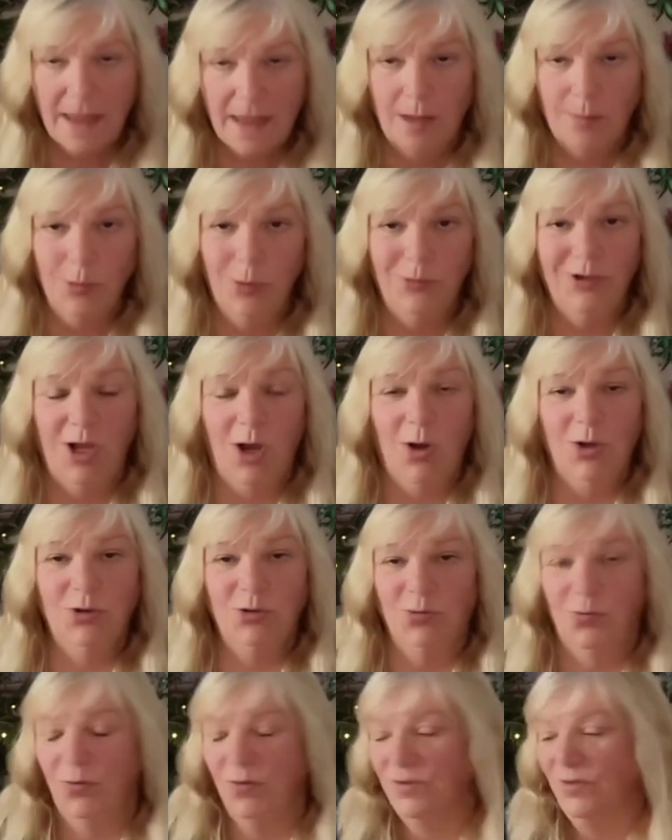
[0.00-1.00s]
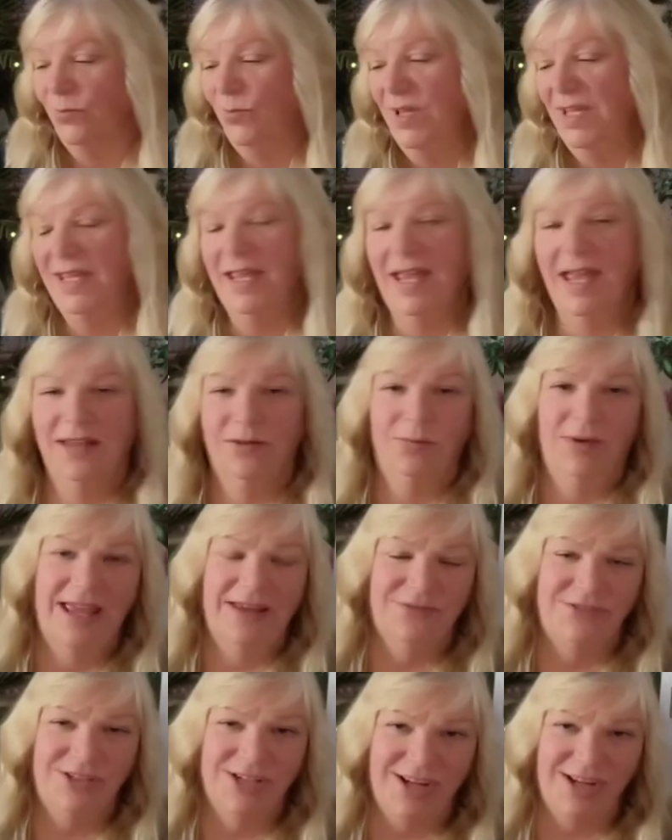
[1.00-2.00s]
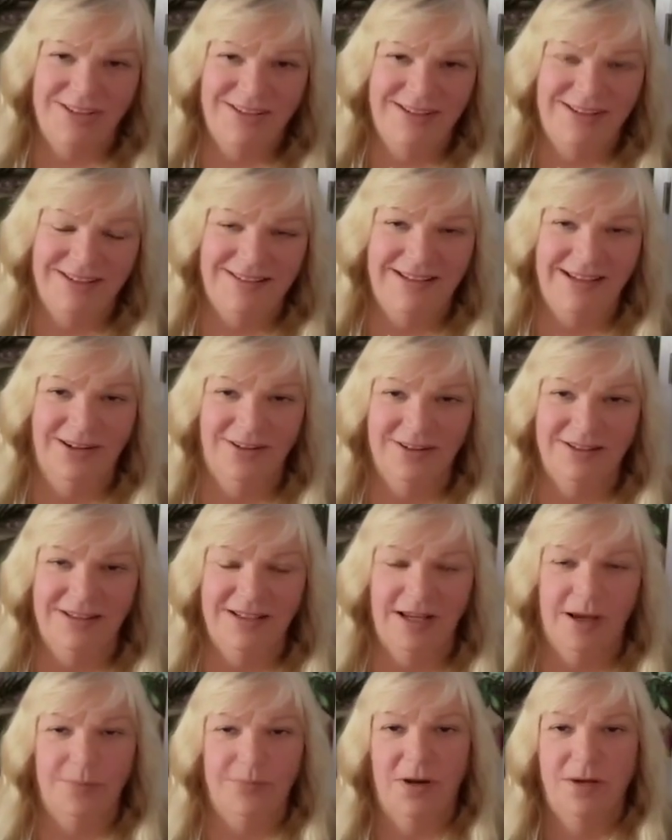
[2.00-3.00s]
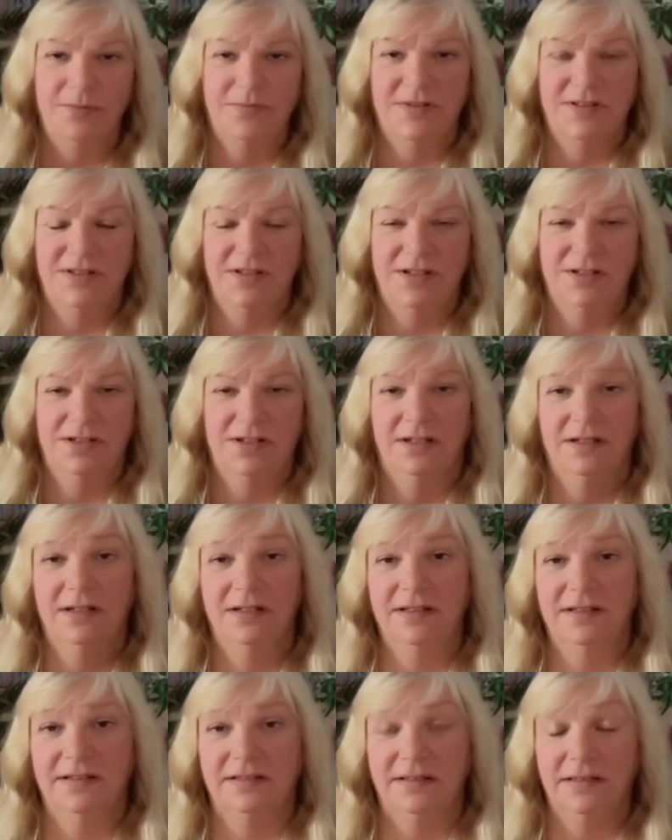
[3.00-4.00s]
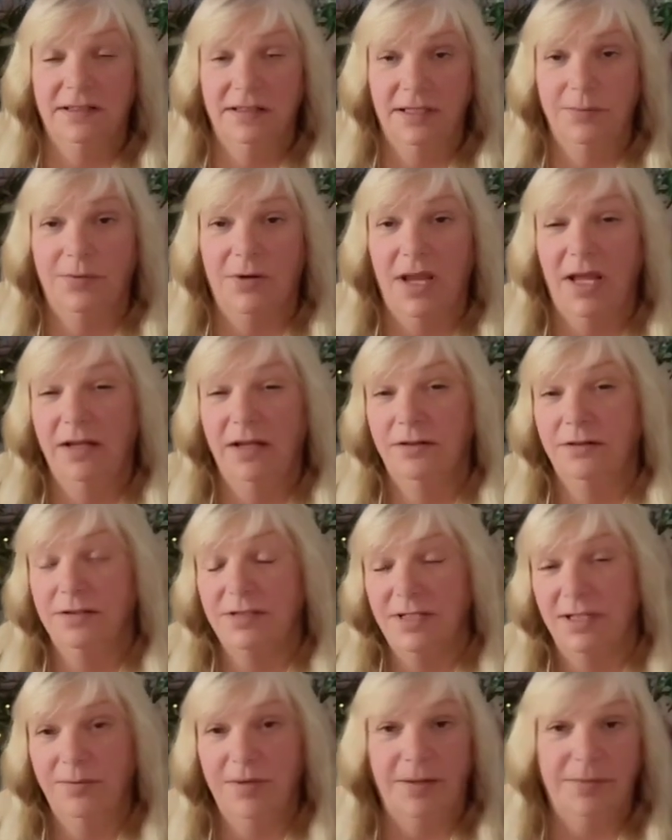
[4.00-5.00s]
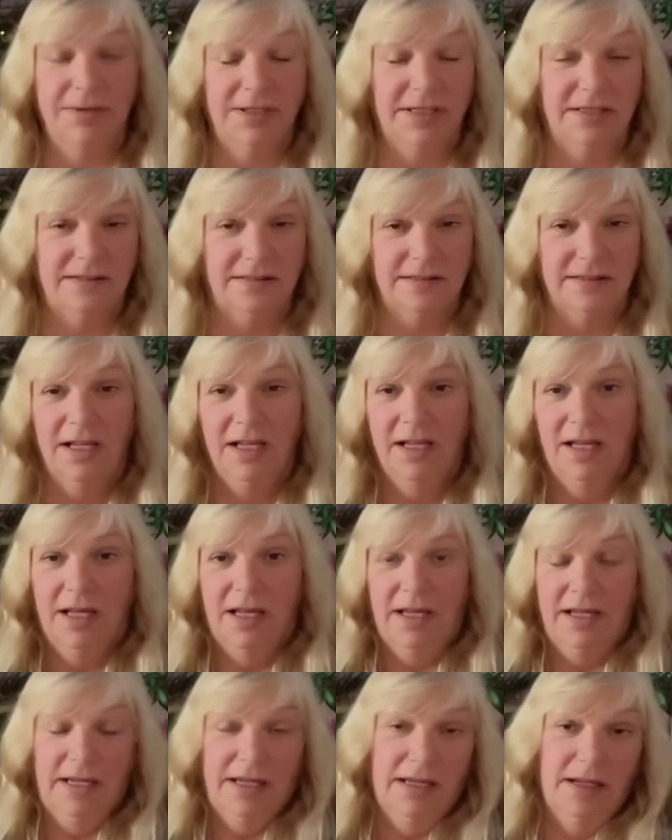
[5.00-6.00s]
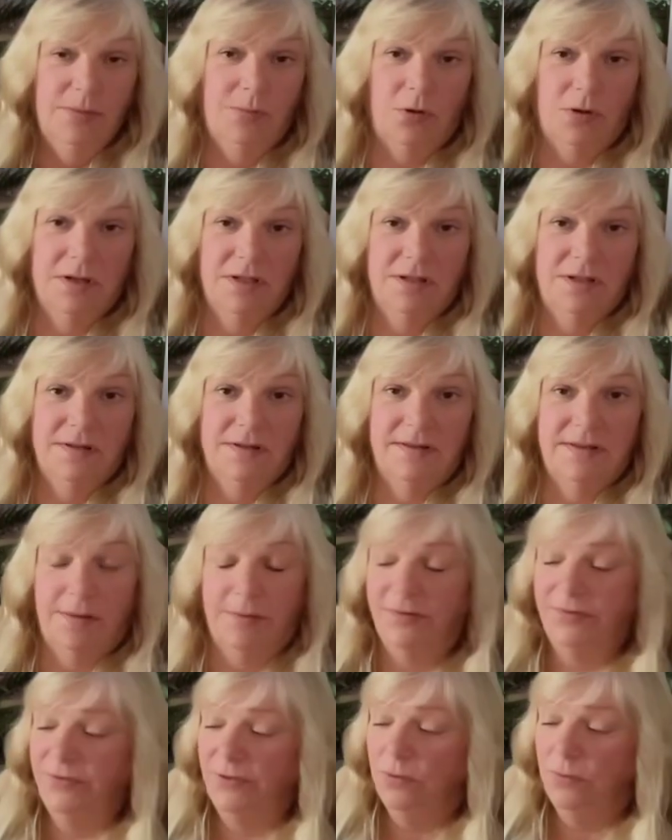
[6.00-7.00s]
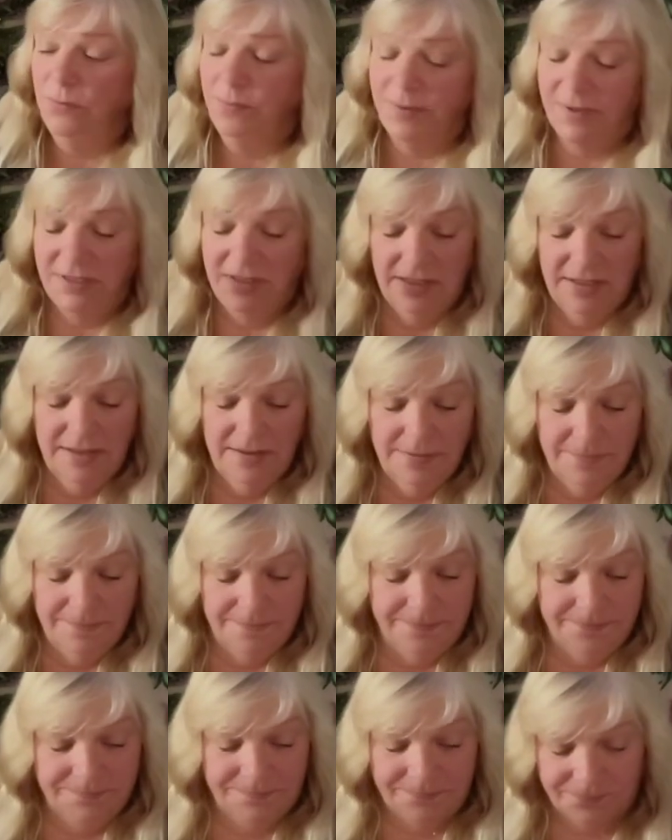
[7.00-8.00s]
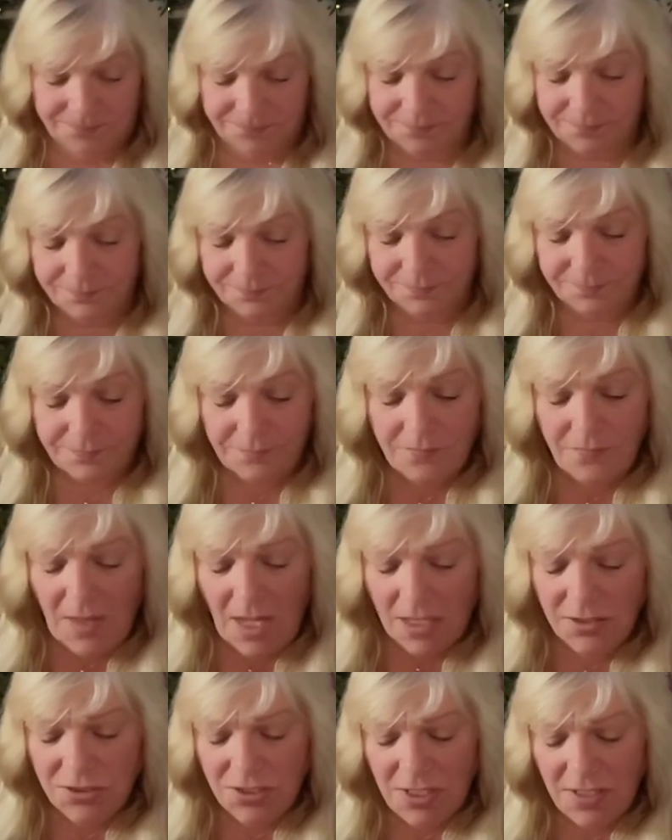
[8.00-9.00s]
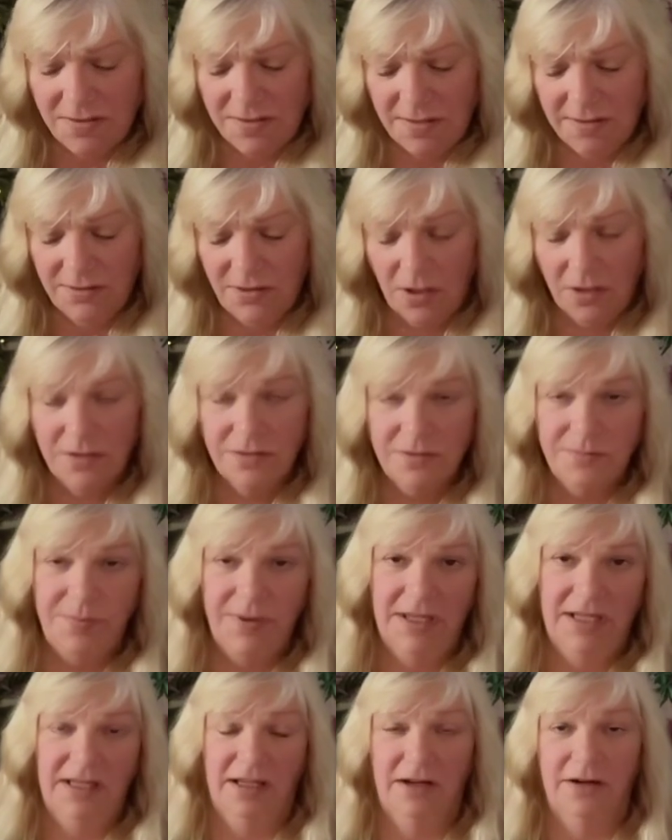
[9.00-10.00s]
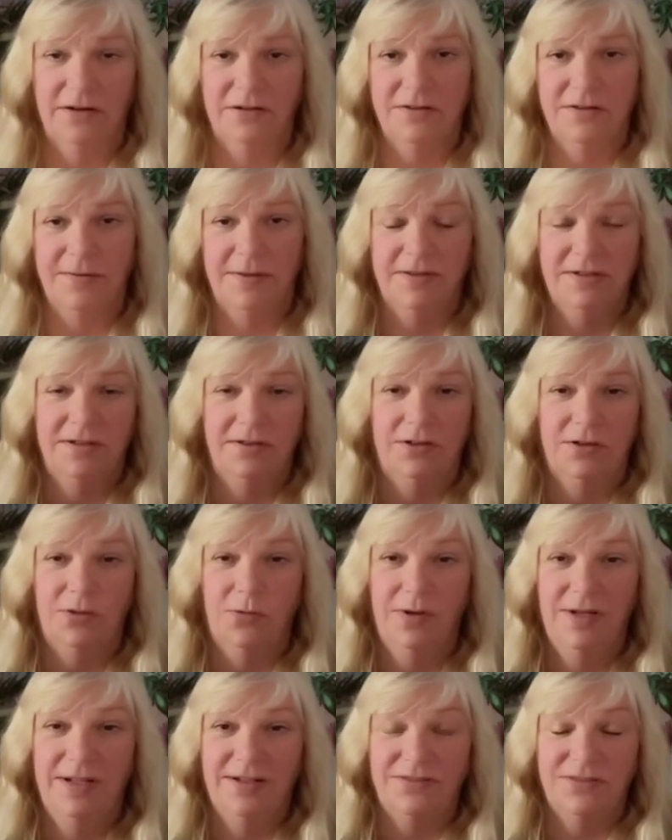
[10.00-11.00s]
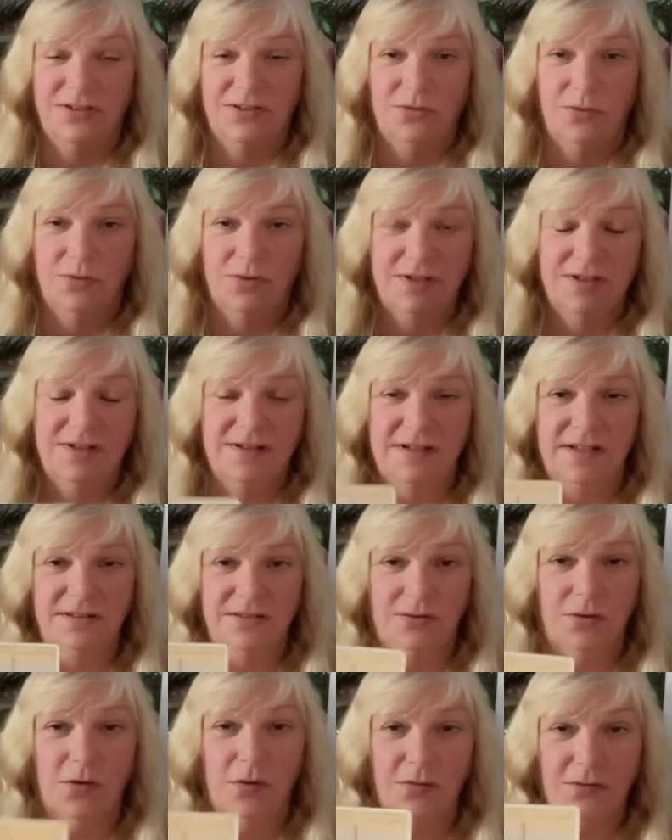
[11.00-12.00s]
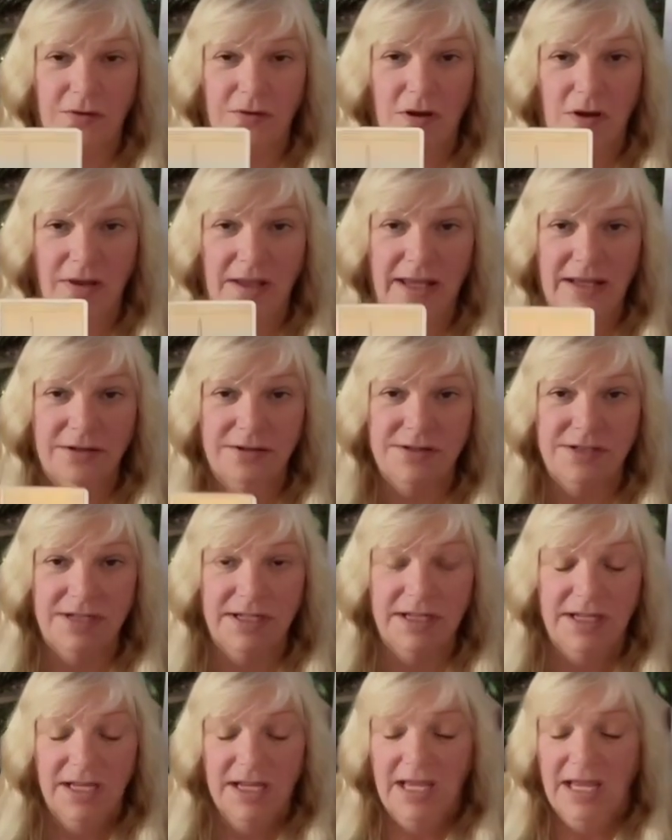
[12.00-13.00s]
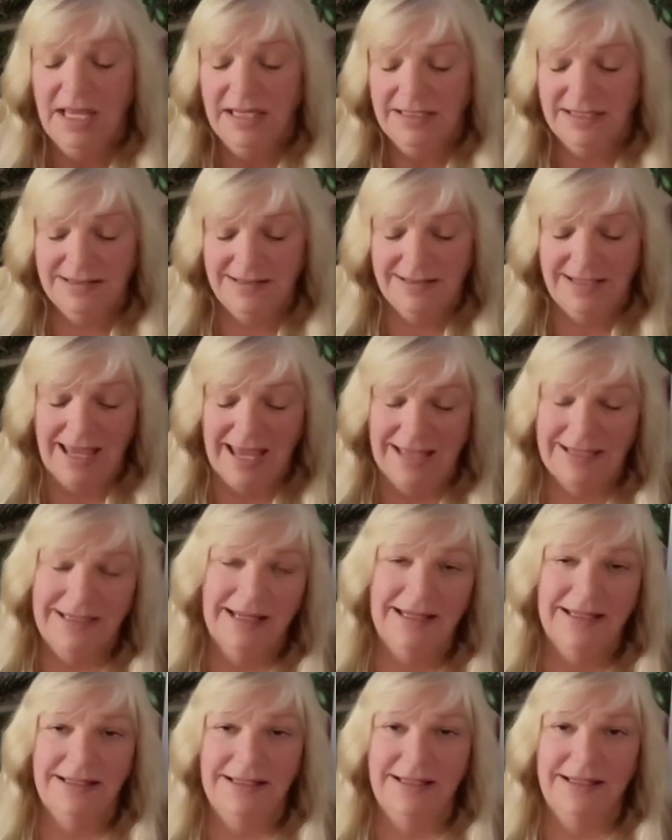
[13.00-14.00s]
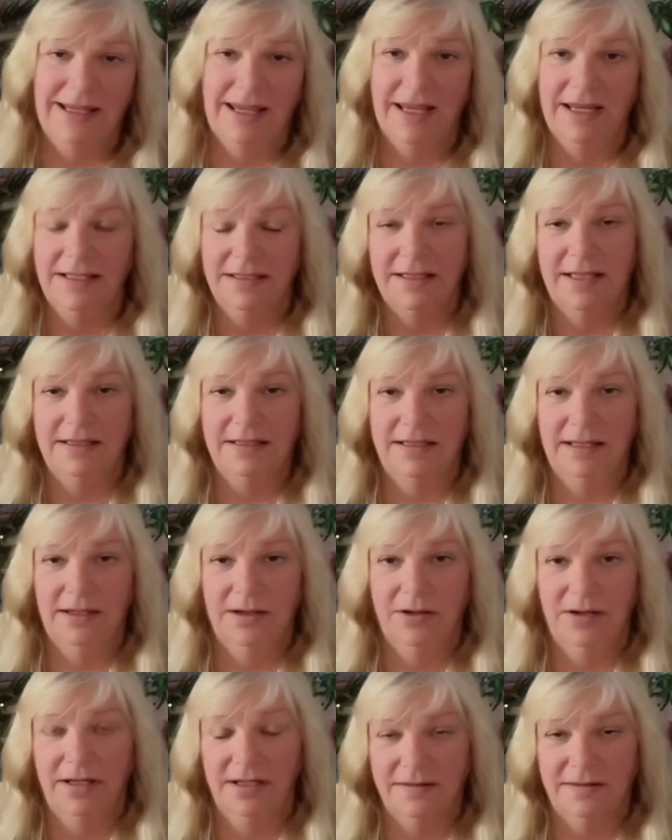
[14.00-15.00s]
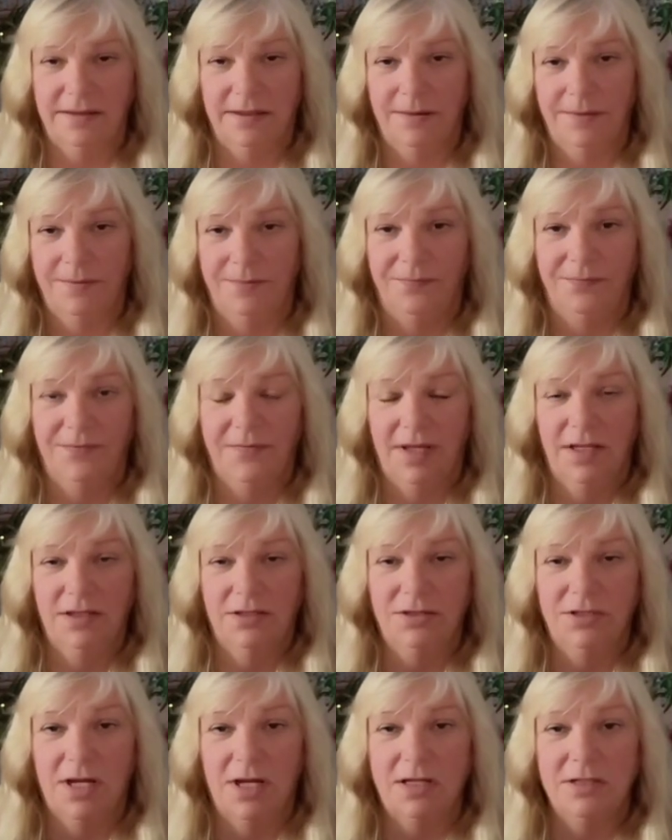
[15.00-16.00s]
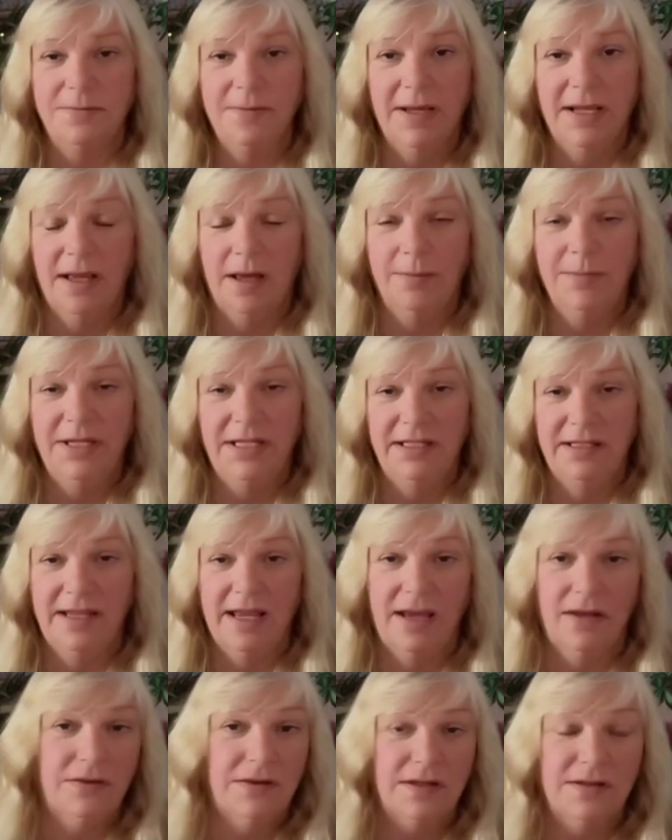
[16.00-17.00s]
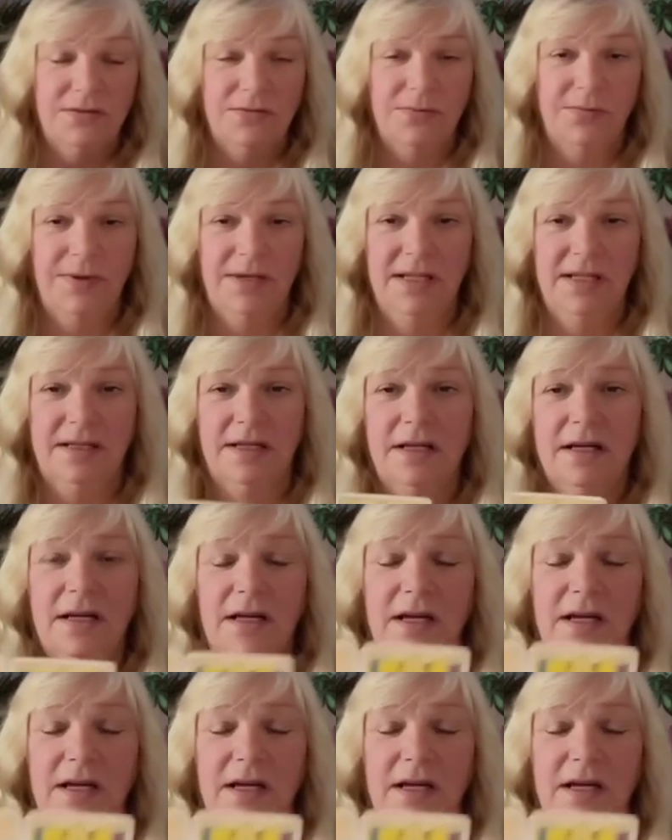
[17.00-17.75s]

Moving on towards the weekend, we have Justice here in the upright position. It is Libra energy. Maybe it's important to some of you, but the Justice card being here, especially with the Queen of Swords as your overall energy, this can indicate that there is a judgment coming down this week.